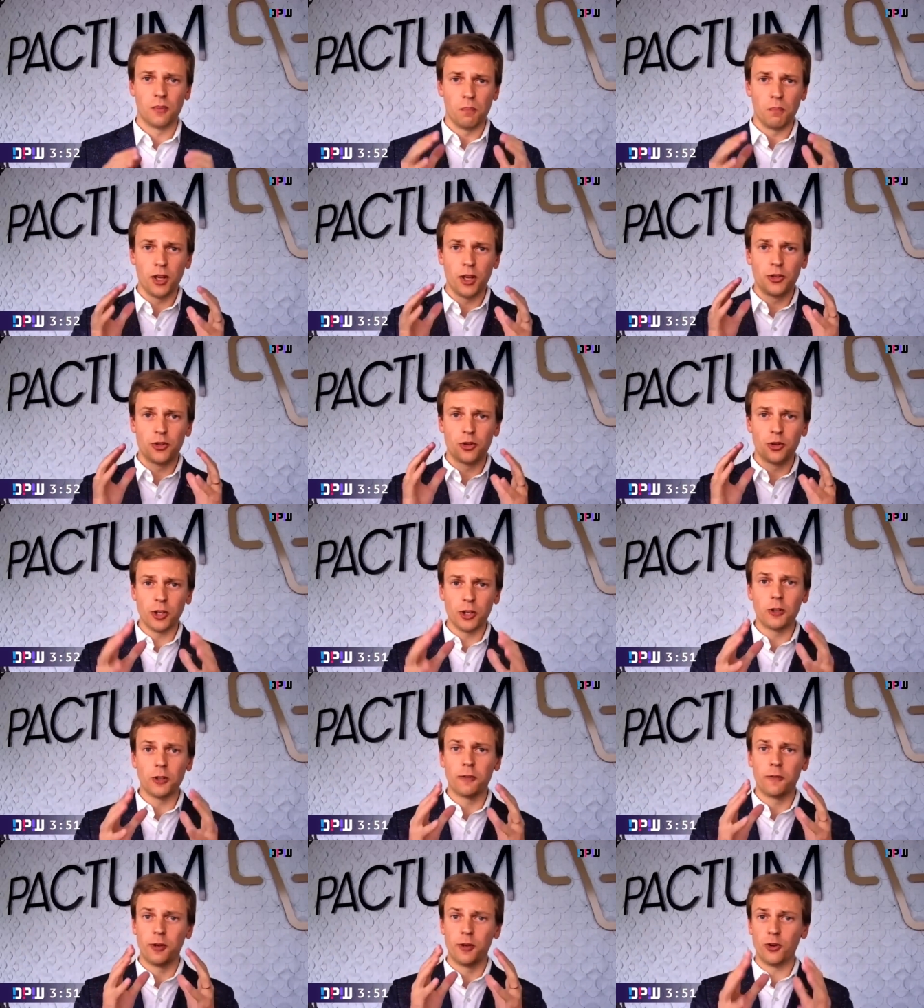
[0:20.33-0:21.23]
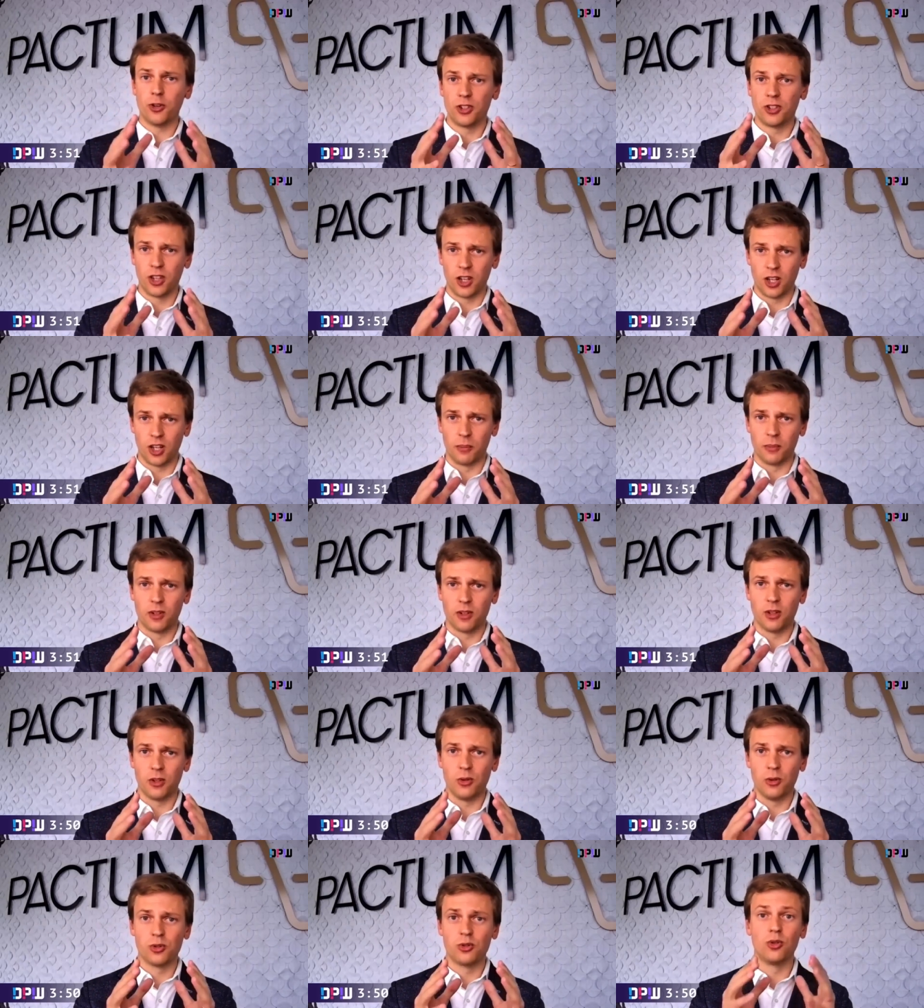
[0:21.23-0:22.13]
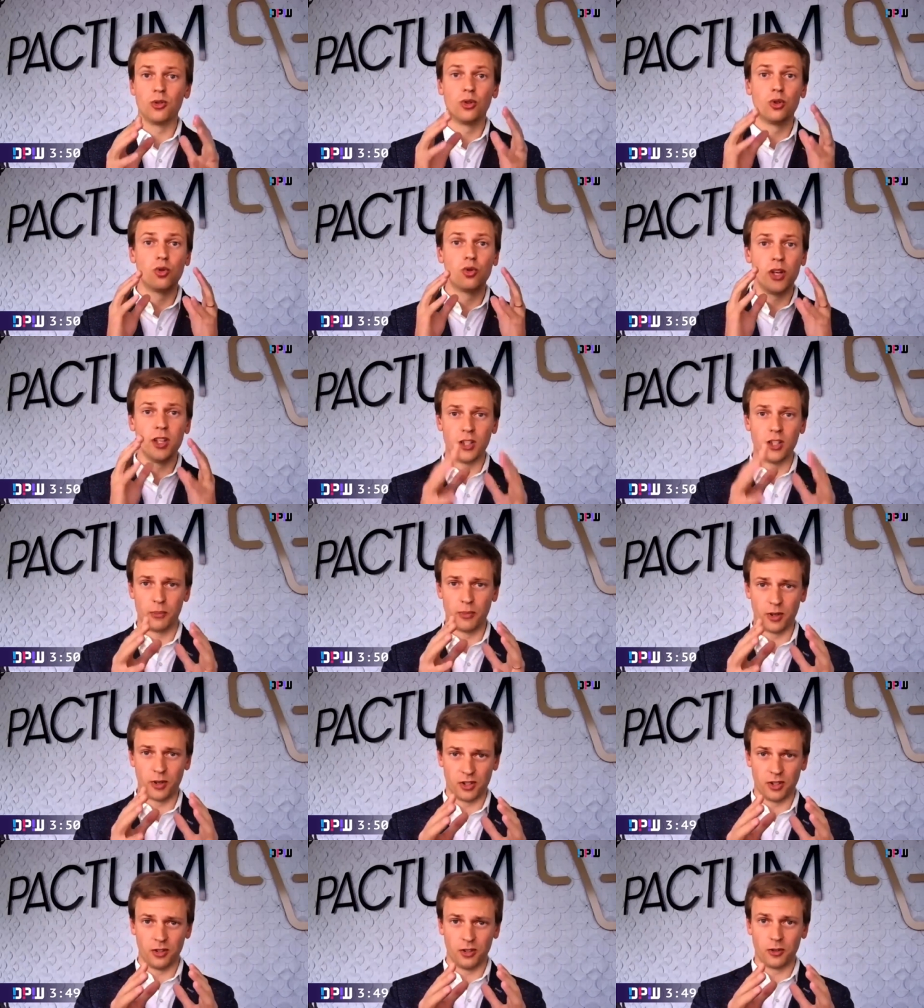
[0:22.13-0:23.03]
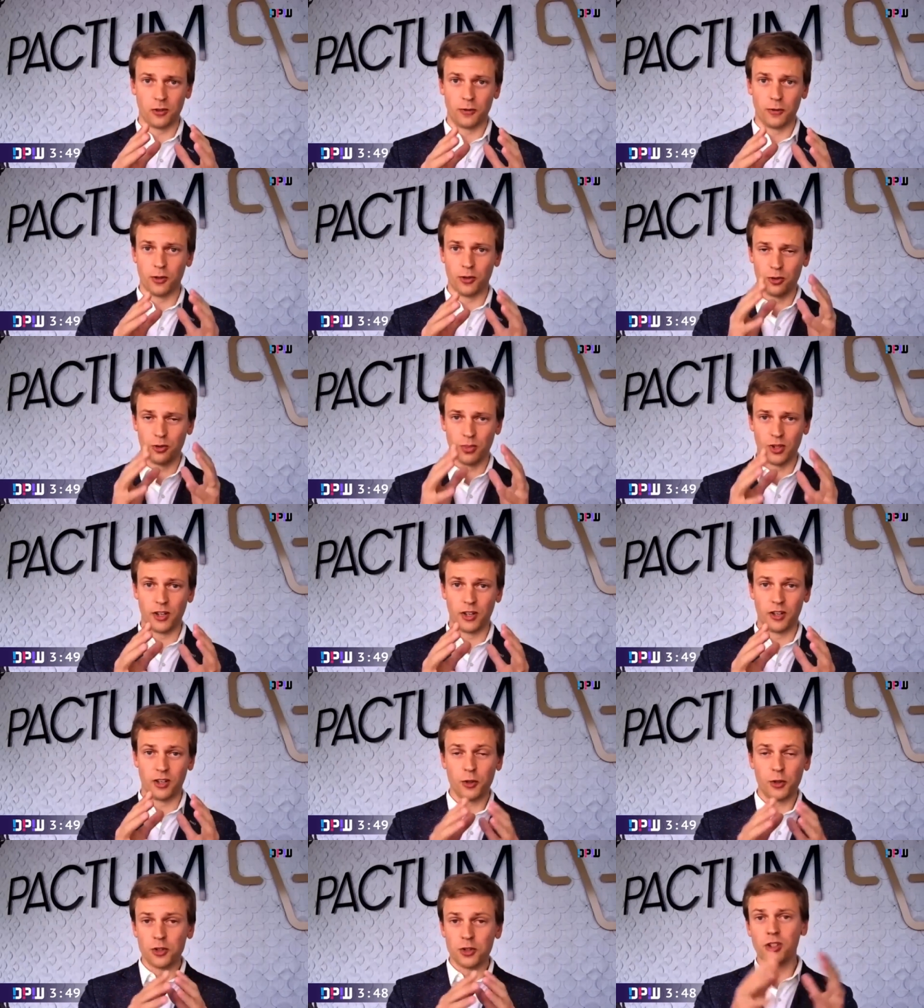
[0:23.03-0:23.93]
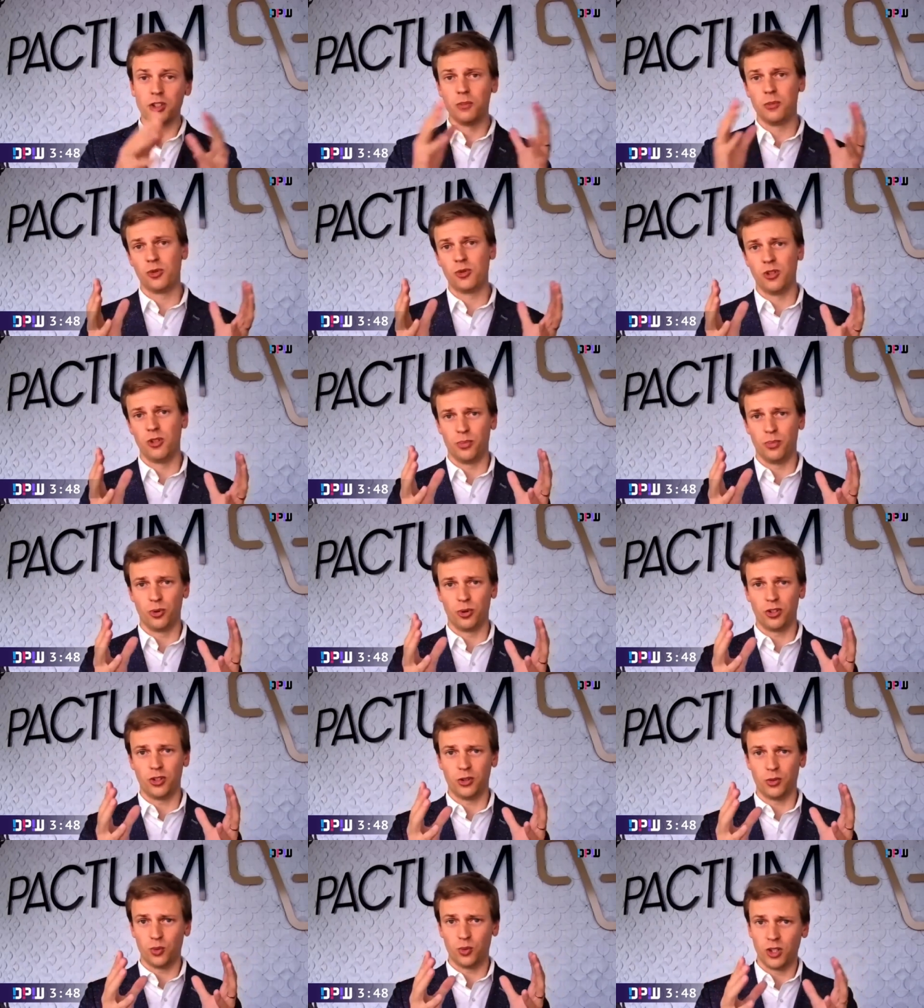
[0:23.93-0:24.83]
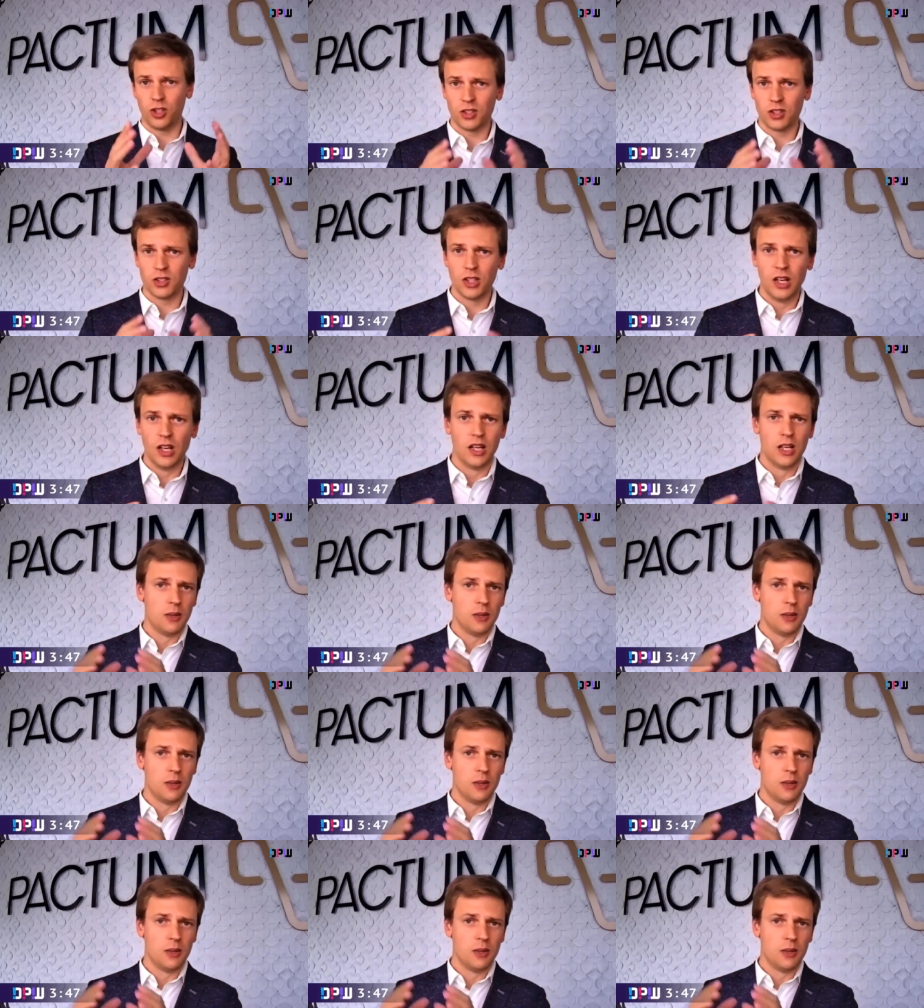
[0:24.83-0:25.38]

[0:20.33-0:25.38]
majority of your time goes to 20% of your suppliers, which are the most important ones.